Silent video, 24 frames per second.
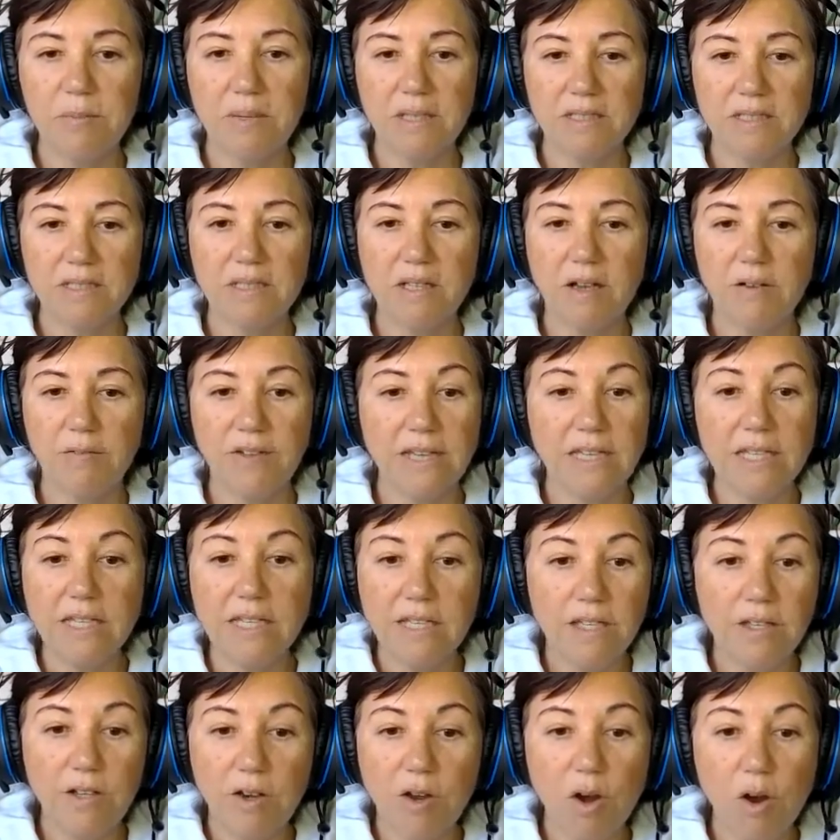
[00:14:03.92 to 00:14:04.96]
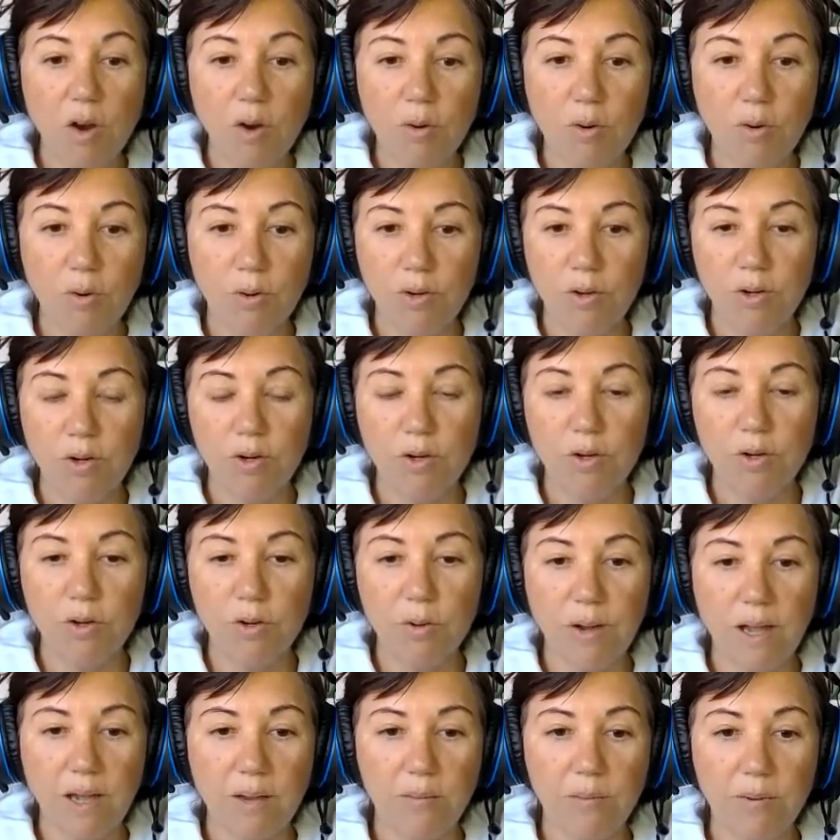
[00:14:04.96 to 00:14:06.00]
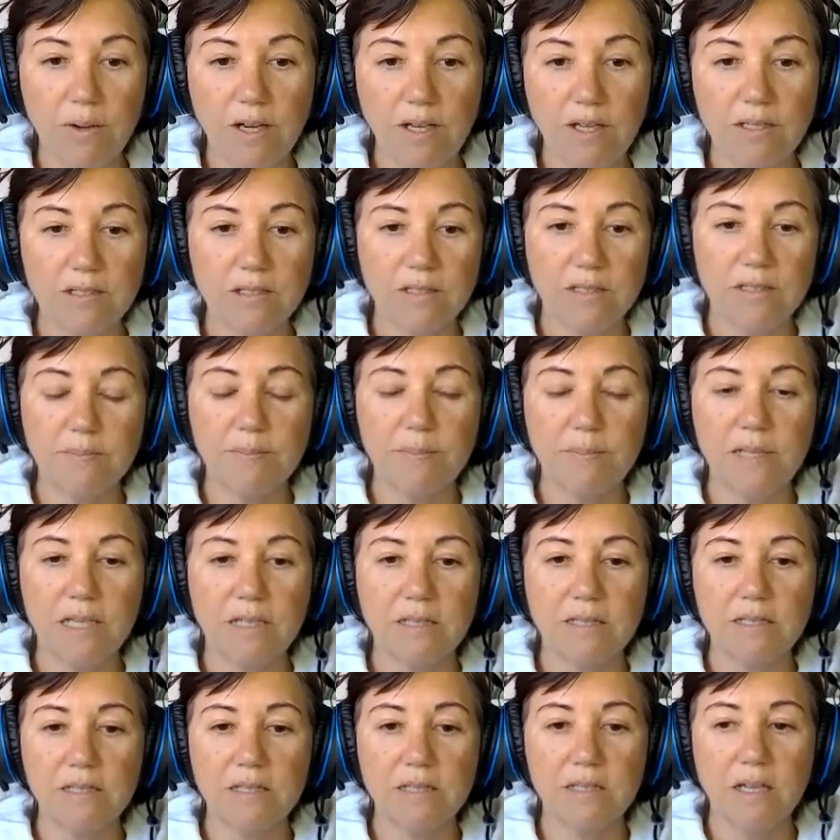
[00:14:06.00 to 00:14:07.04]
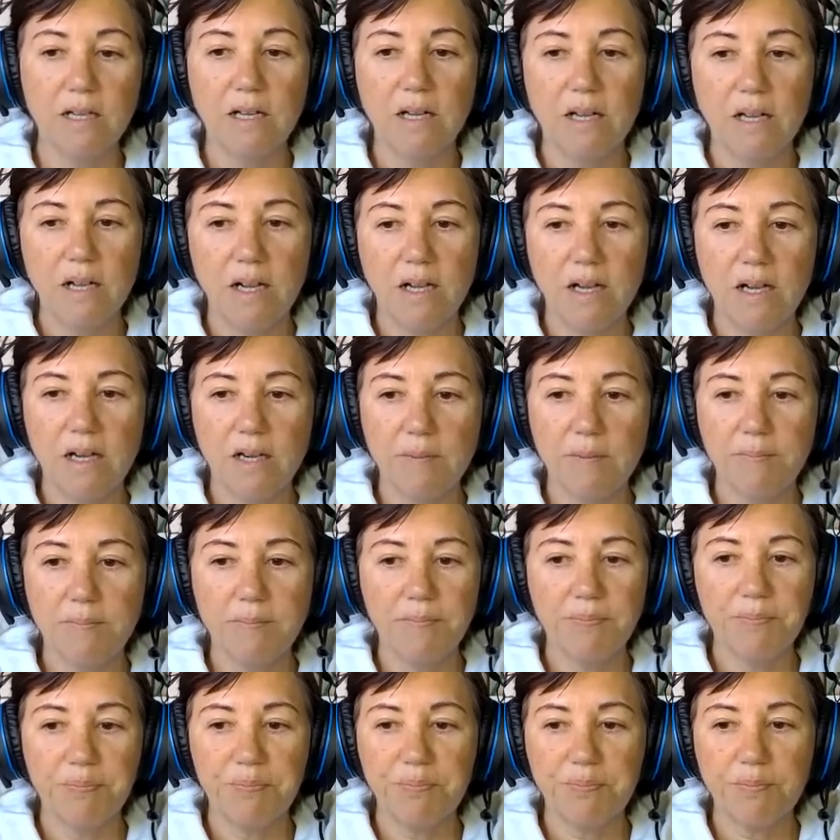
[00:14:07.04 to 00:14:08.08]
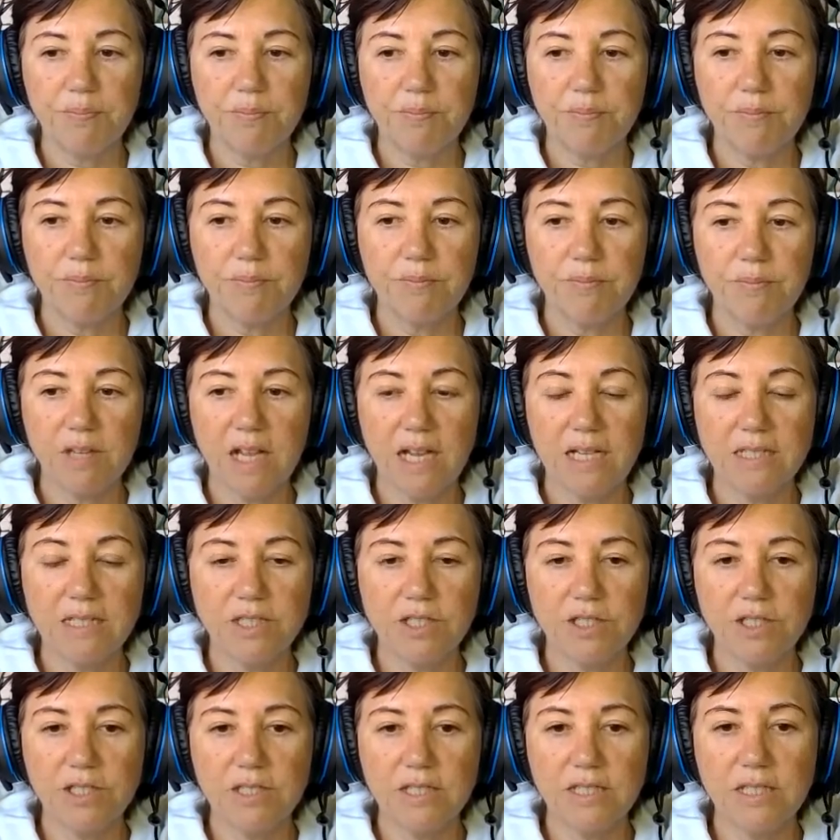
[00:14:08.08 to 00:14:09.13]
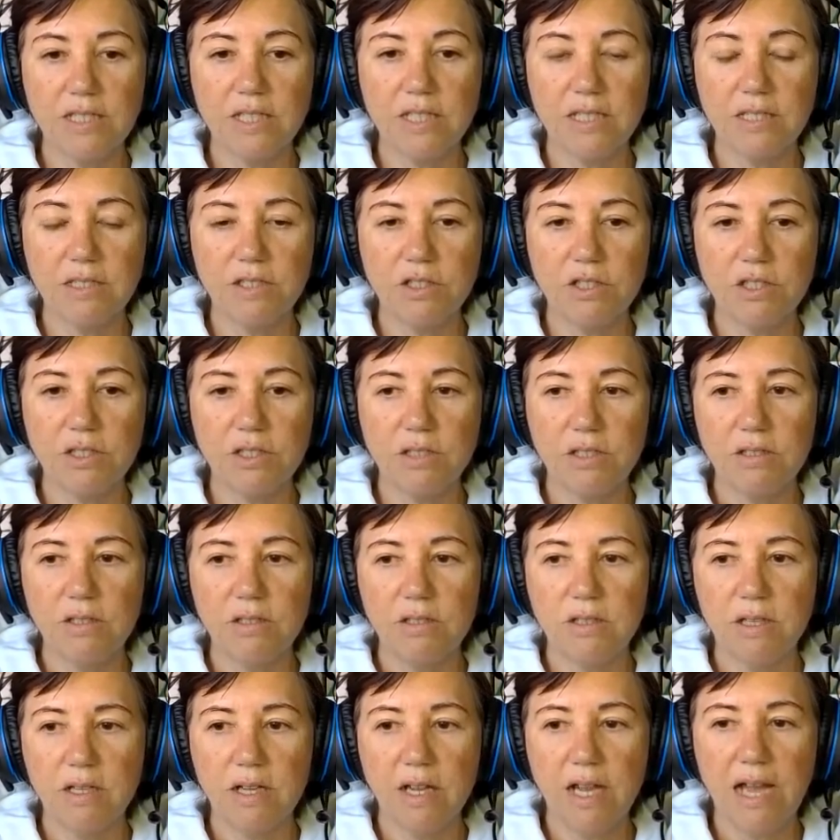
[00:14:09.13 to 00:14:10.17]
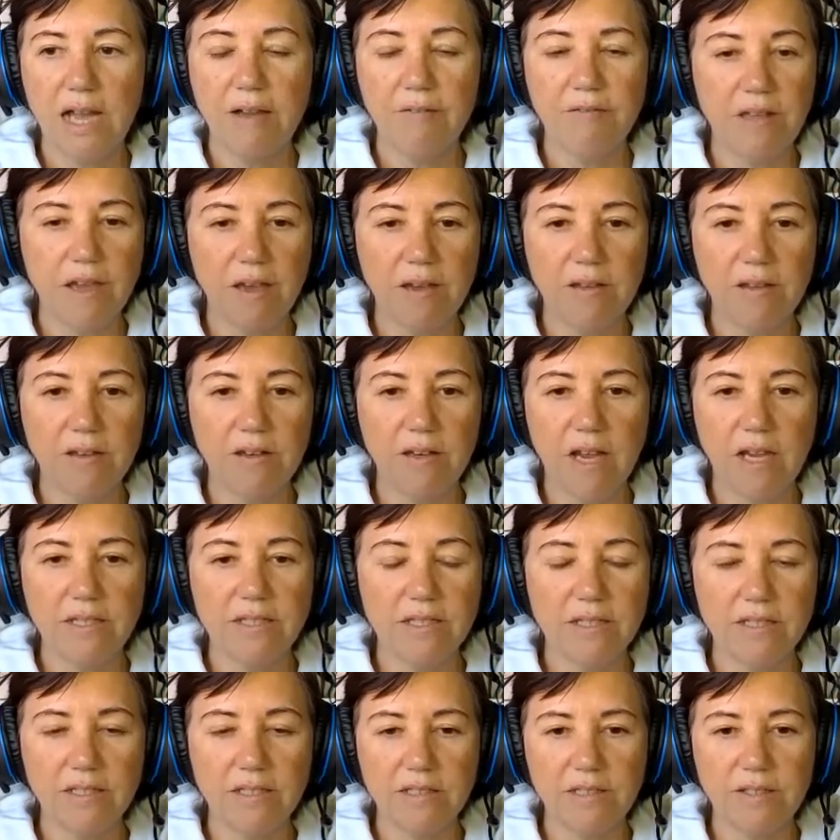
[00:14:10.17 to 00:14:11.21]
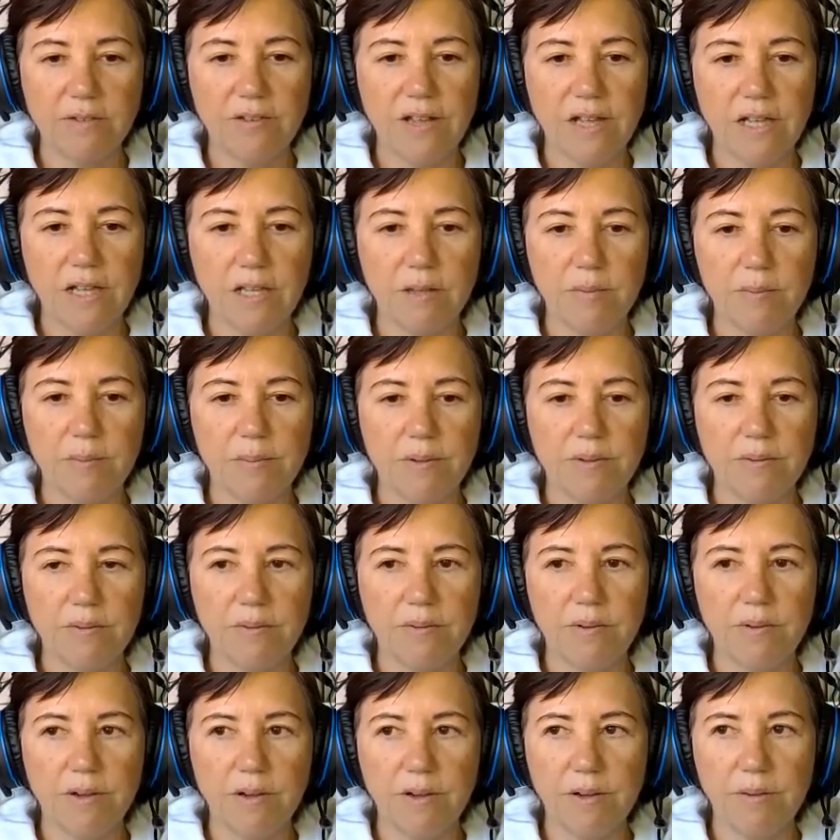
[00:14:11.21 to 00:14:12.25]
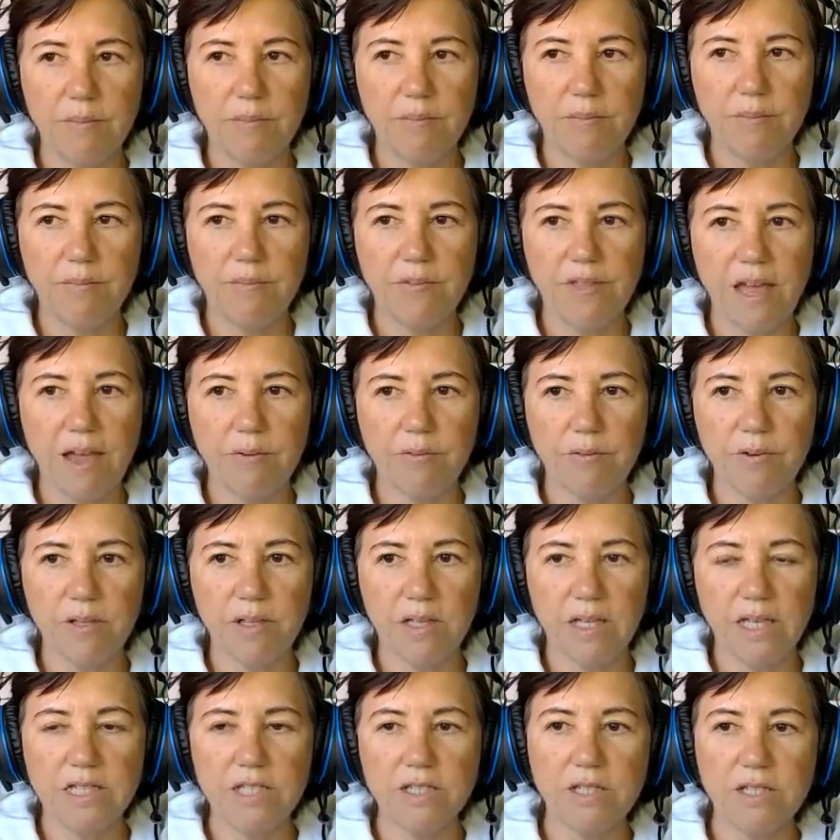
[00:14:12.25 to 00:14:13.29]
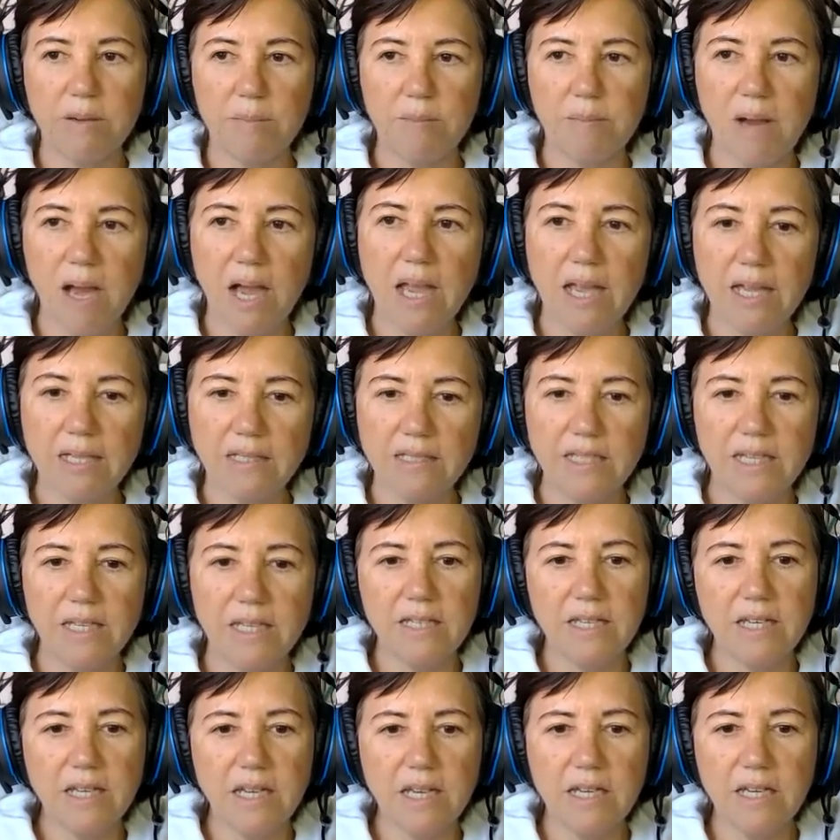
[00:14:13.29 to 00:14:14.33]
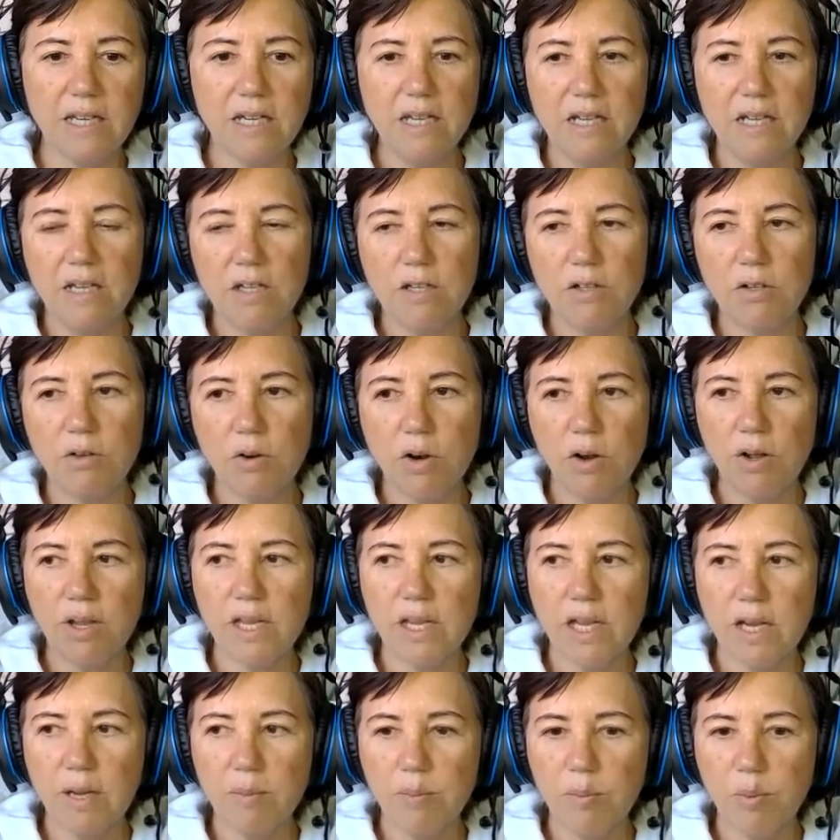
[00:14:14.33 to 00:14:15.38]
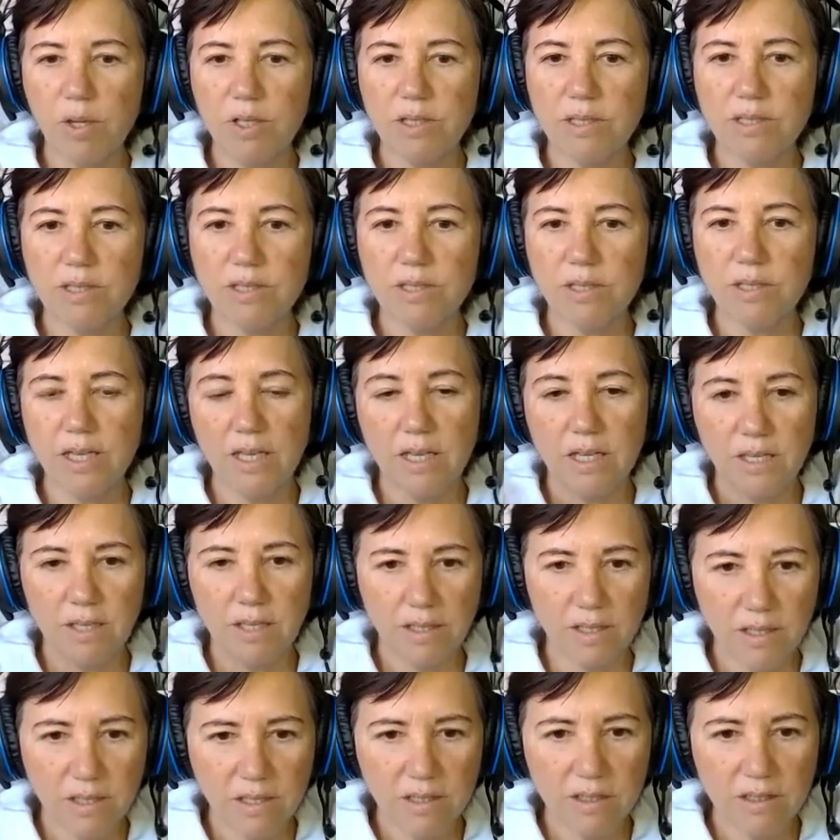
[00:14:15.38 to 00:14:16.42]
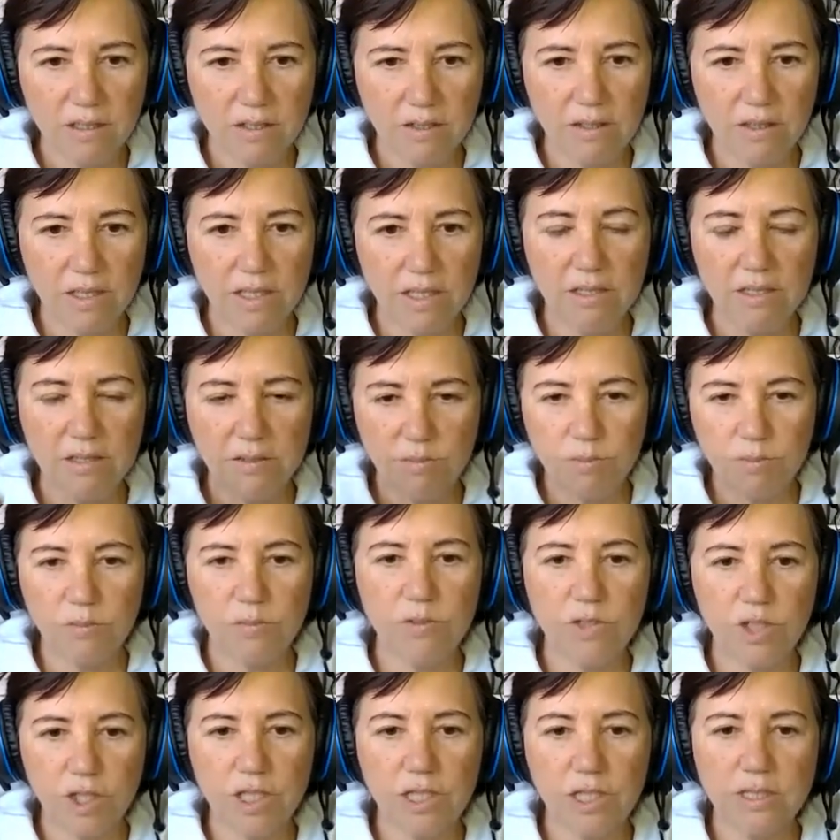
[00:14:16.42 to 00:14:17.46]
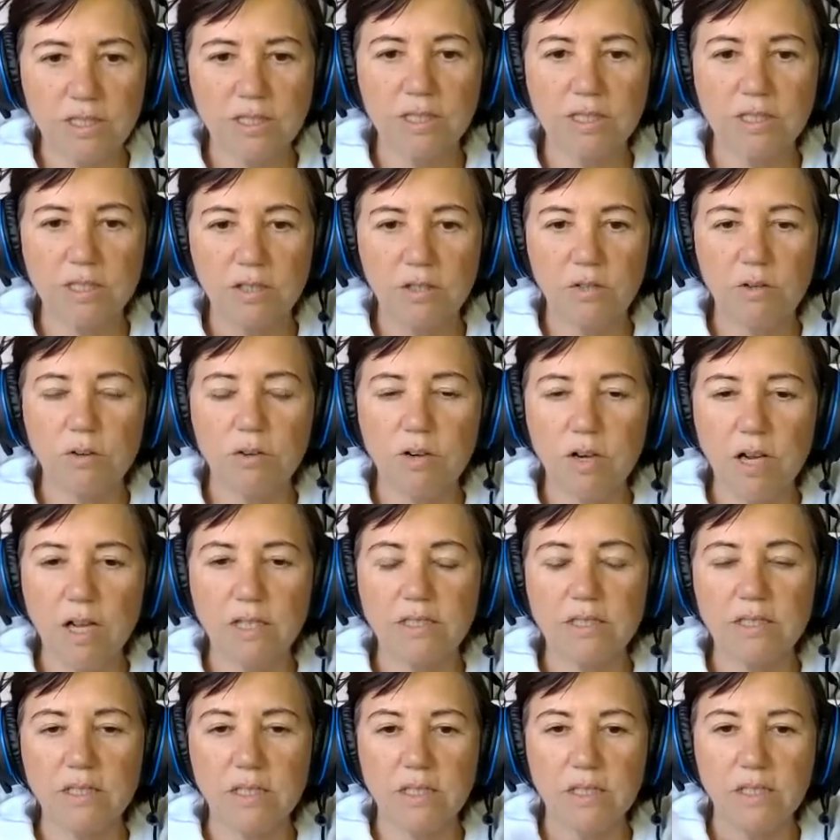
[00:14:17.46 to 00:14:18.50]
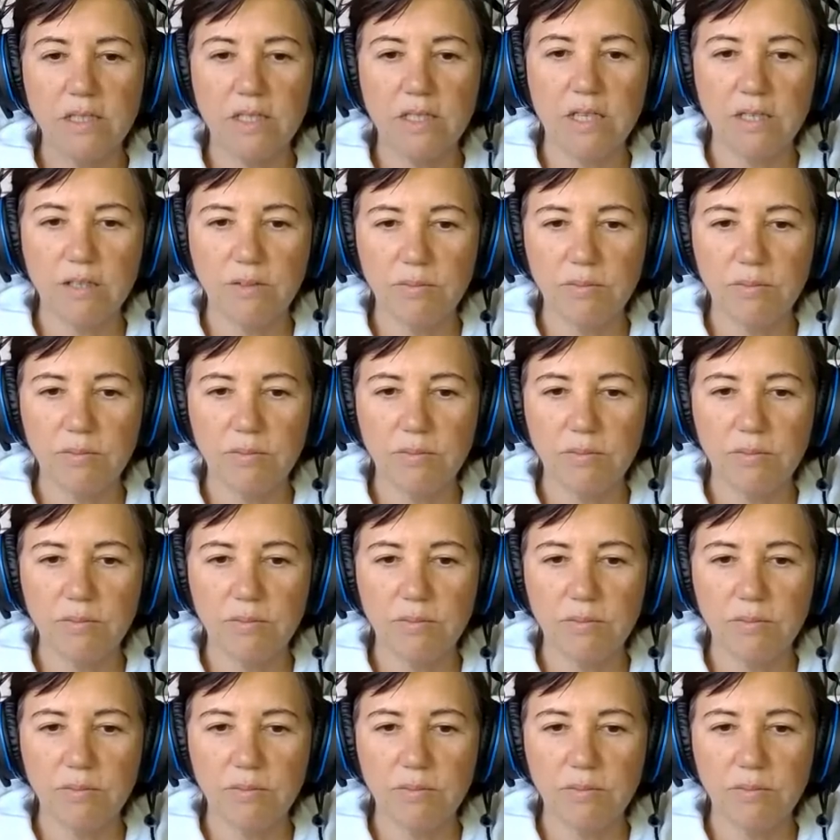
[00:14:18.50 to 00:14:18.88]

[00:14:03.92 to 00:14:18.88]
was disconnected from myself. I didn't know who I was because I just didn't have that. I didn't develop that relationship. My identity growing up was in